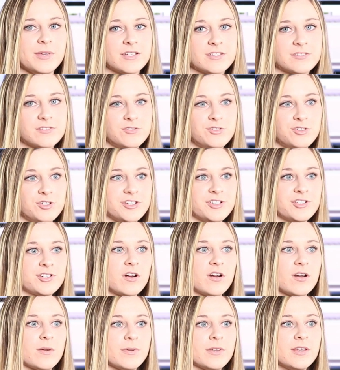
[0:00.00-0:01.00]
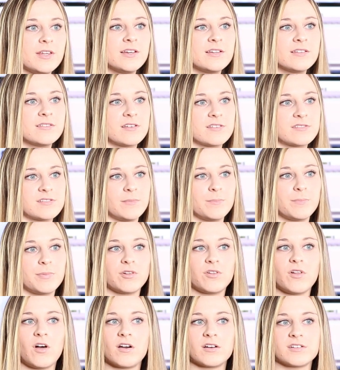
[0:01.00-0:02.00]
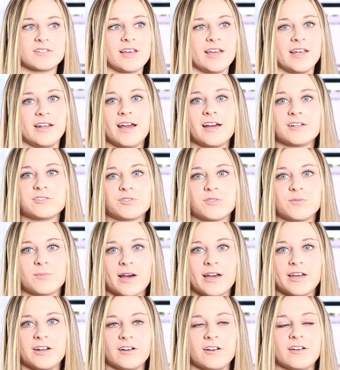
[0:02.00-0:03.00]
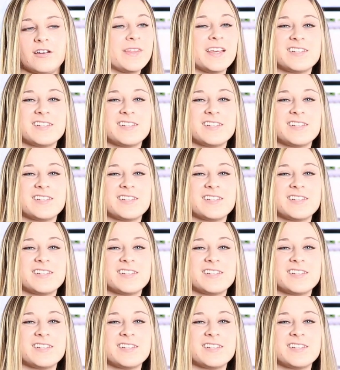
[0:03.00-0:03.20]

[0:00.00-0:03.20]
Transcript: Because G sharp doesn't belong to a natural minor.